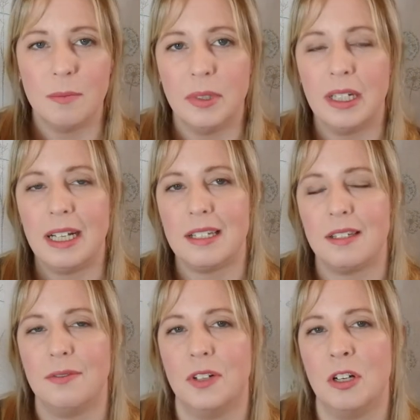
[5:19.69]
But as
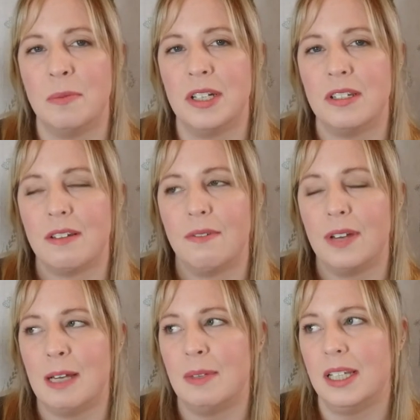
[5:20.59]
the farmer's
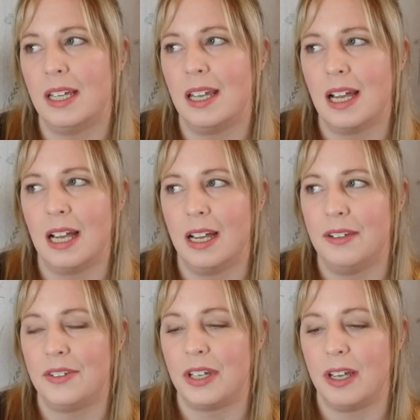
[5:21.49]
family
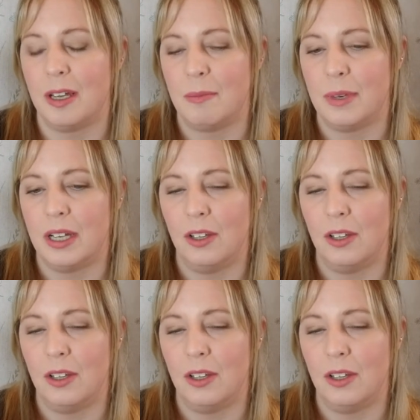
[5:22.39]
and um,